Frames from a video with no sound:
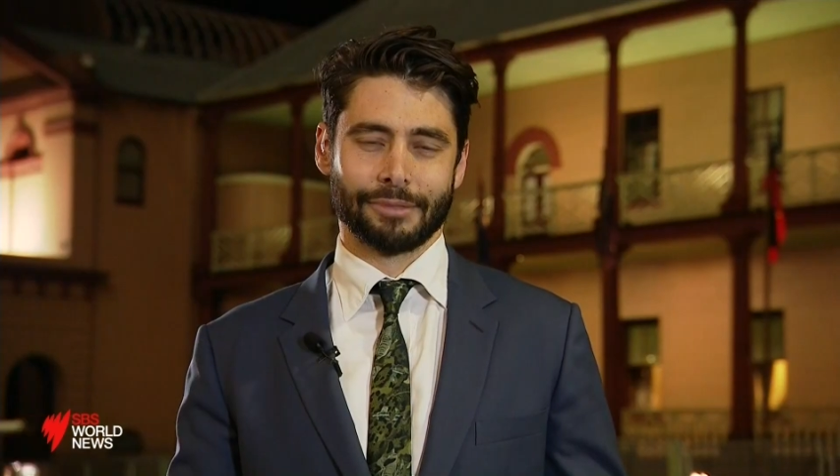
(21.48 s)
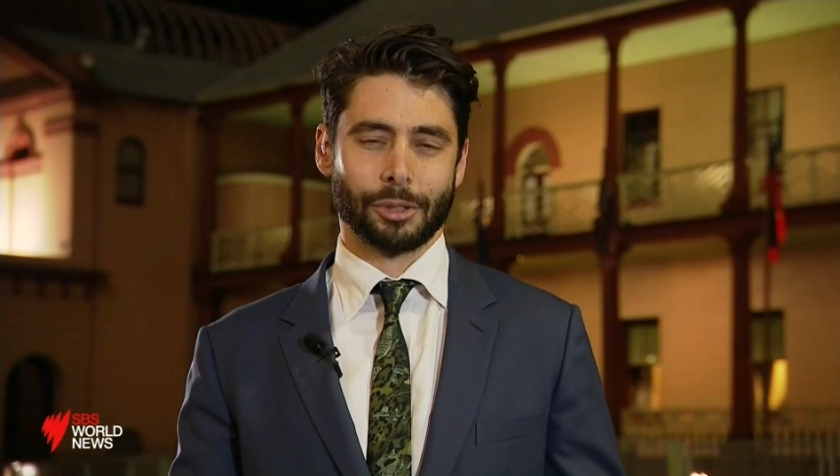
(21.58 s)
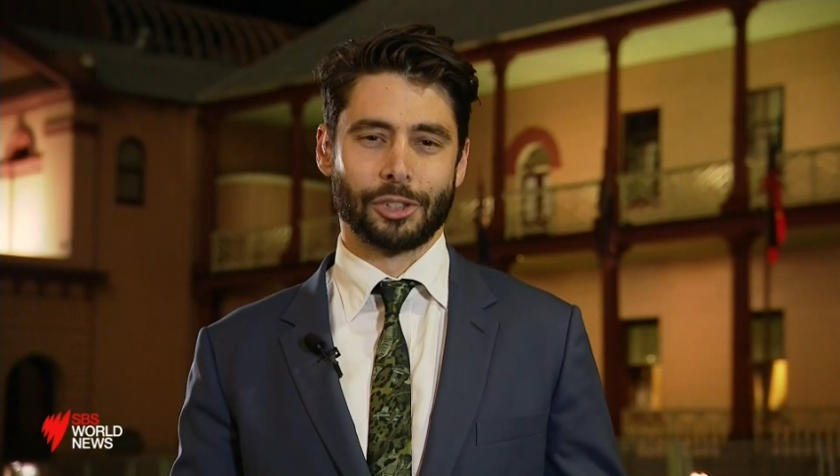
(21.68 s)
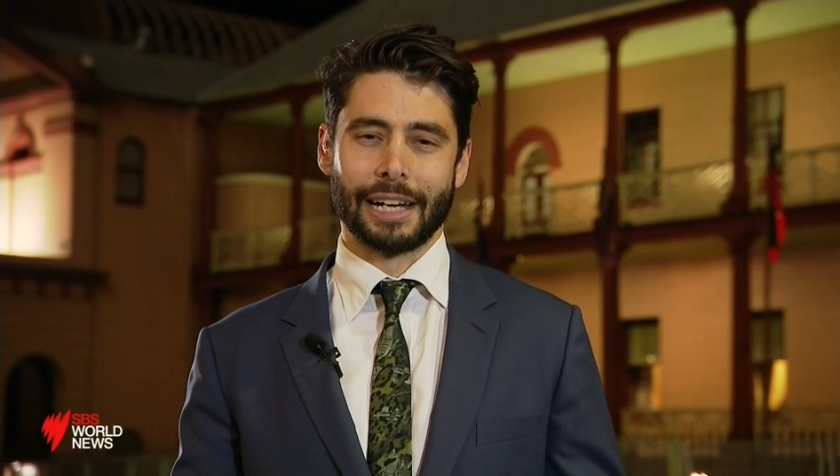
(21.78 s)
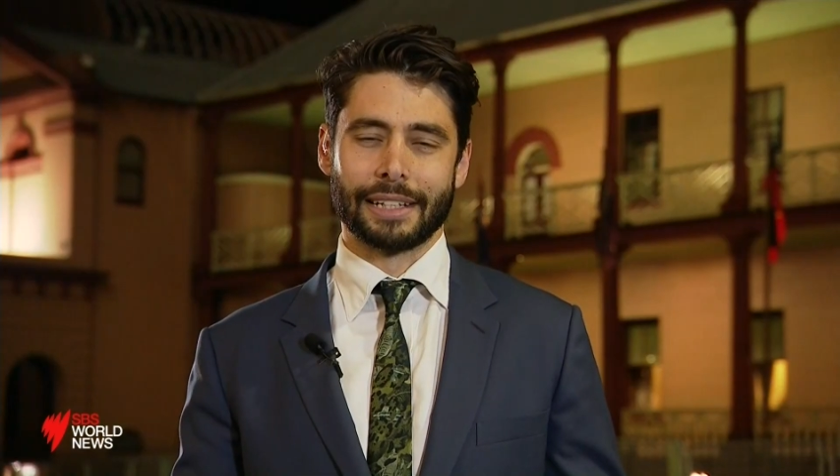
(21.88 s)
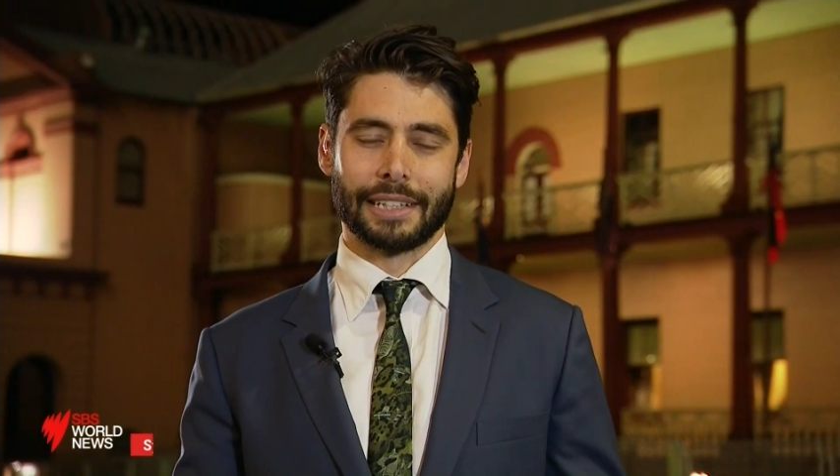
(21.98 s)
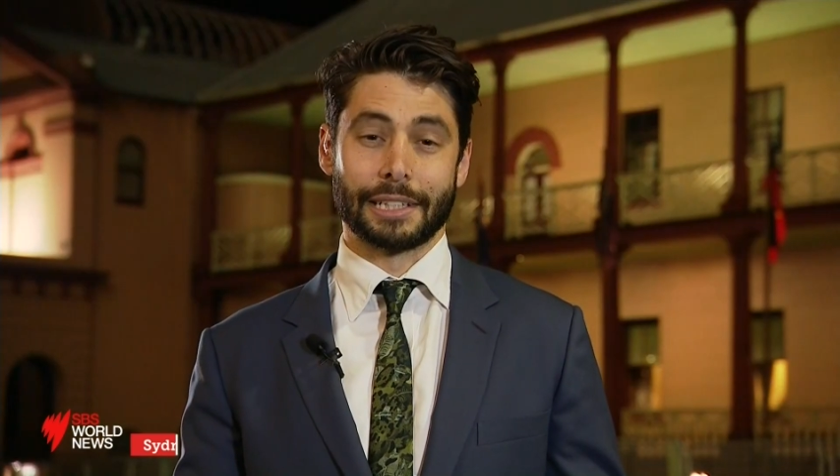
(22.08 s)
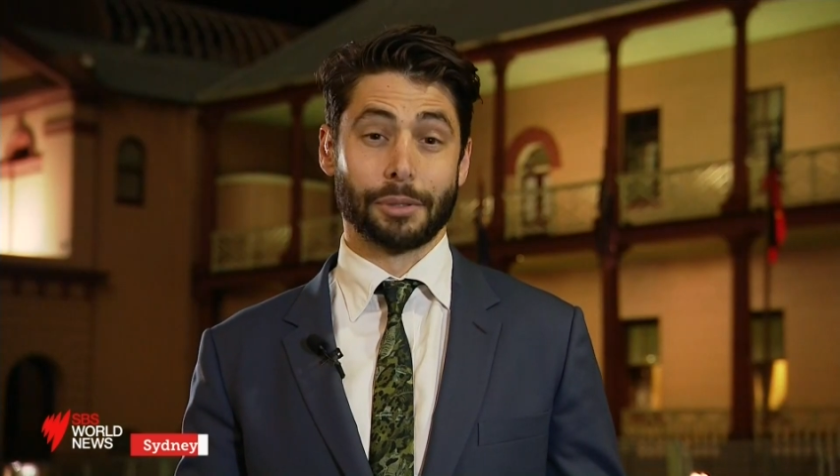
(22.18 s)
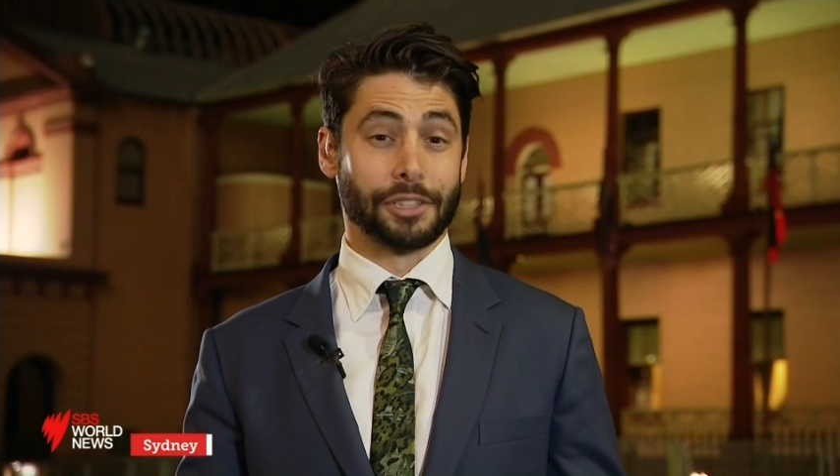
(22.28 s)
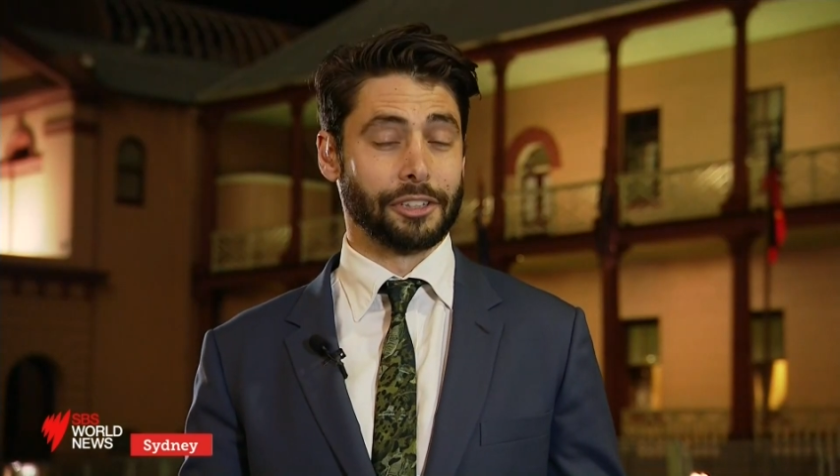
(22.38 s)
Well, Janice,
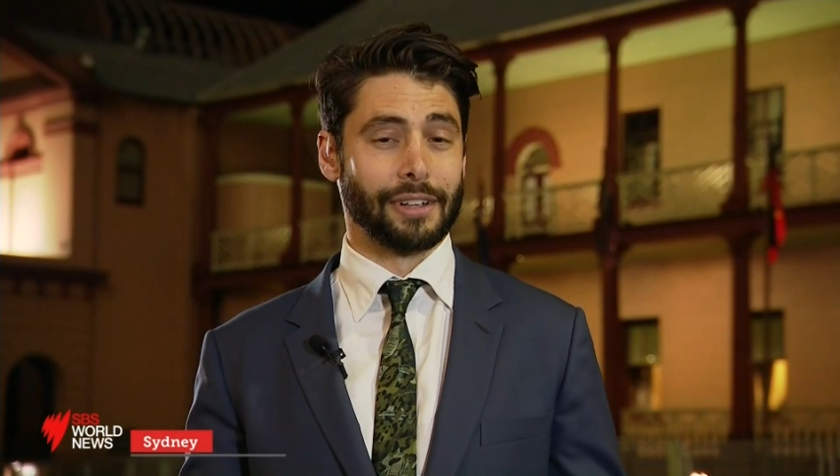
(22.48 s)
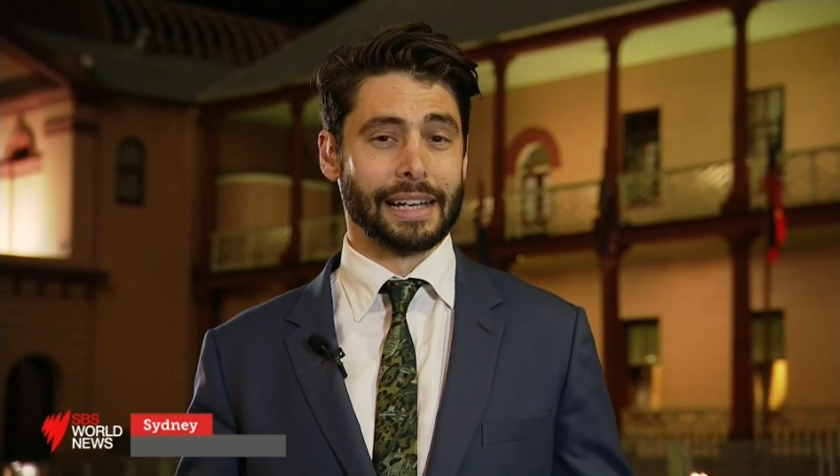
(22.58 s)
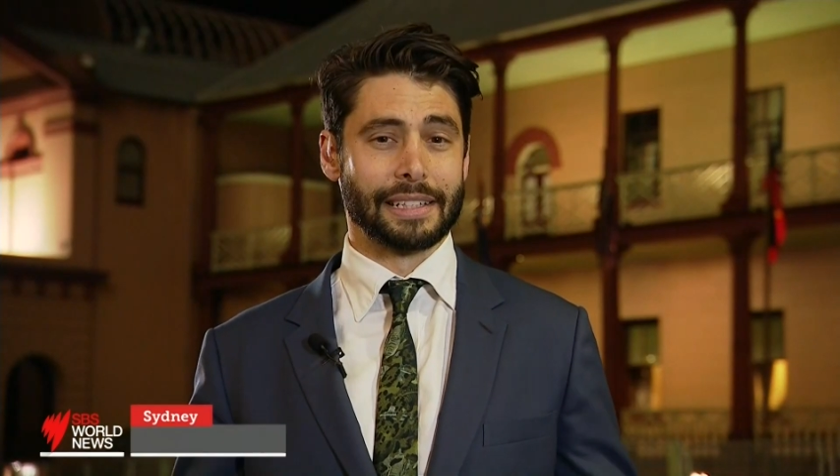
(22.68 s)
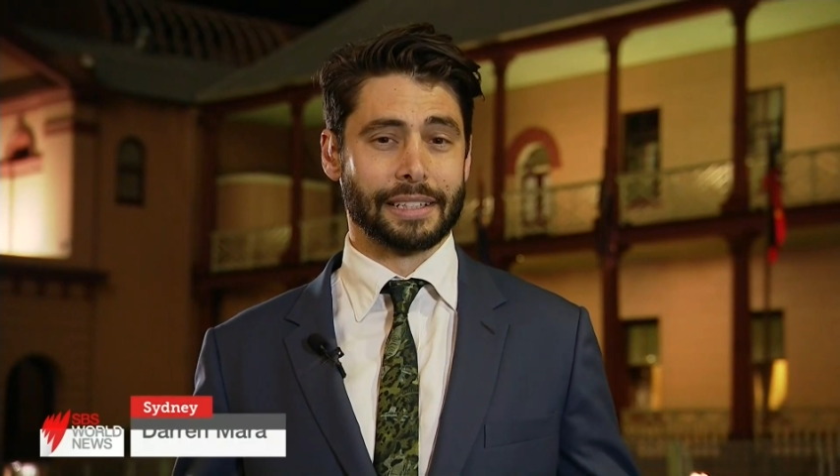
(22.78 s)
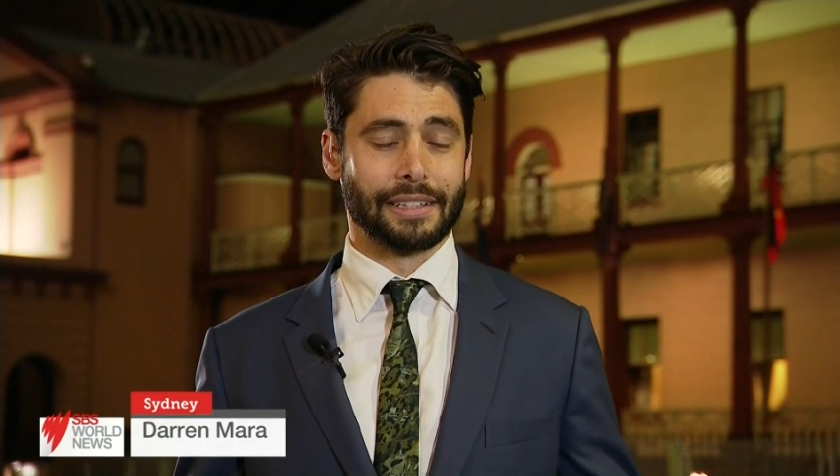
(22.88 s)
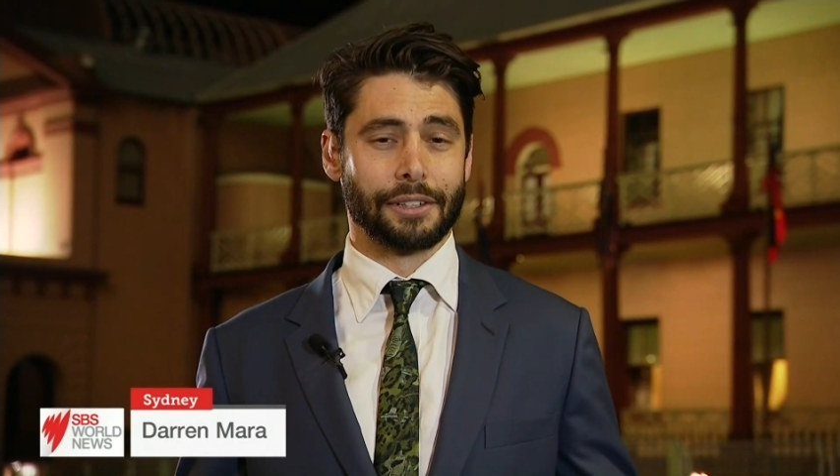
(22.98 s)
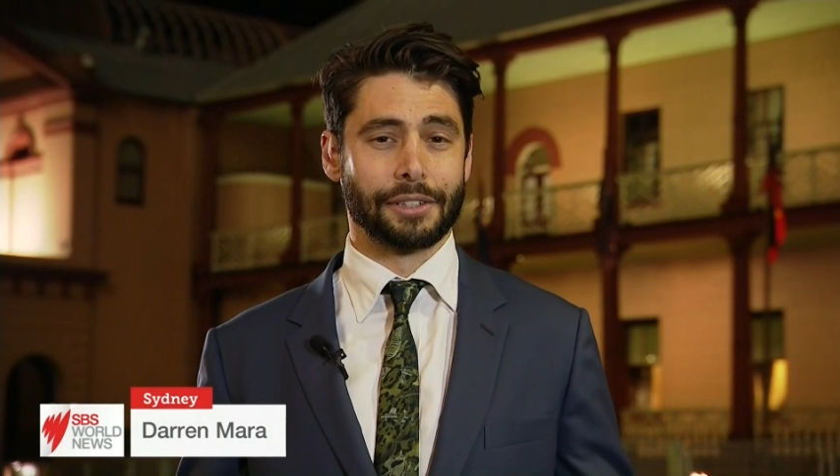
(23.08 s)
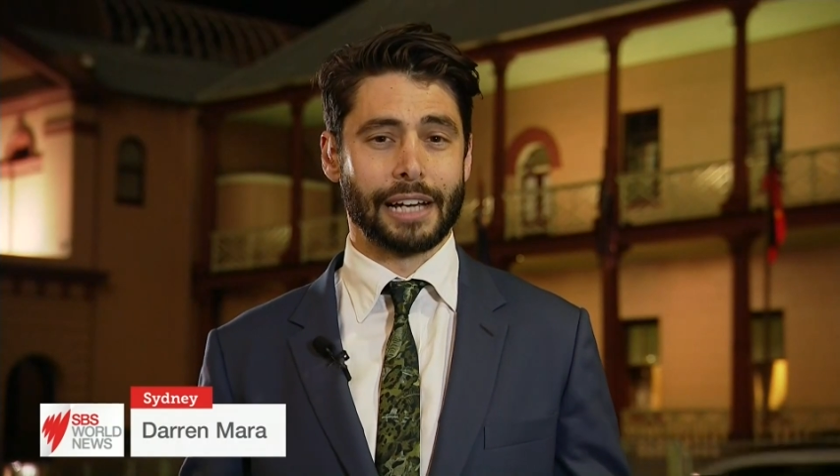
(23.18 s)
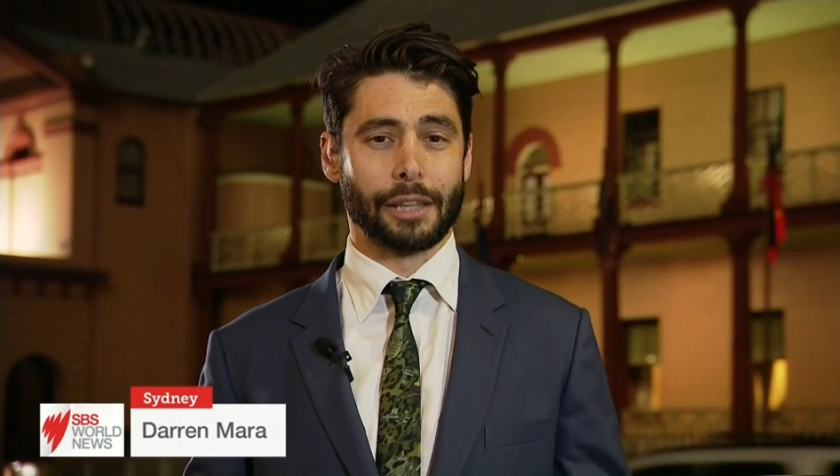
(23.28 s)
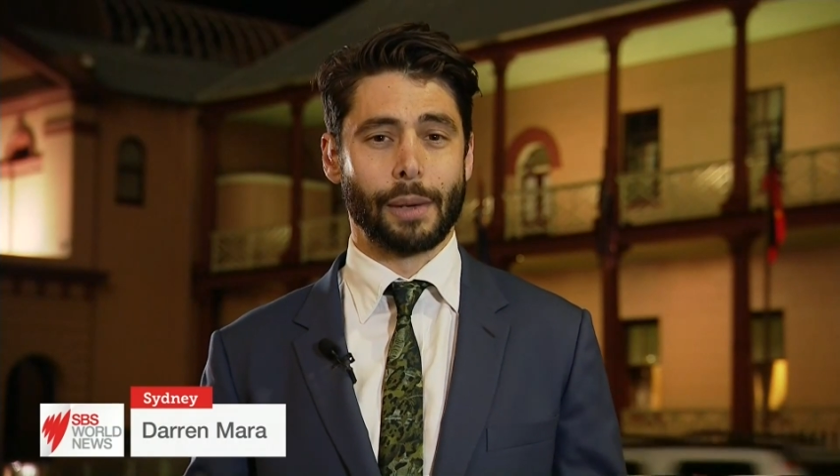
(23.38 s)
this was a crisis the
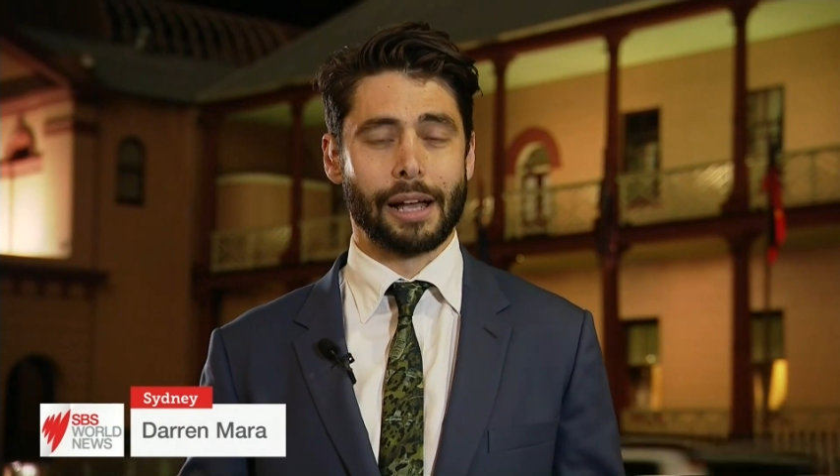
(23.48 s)
New South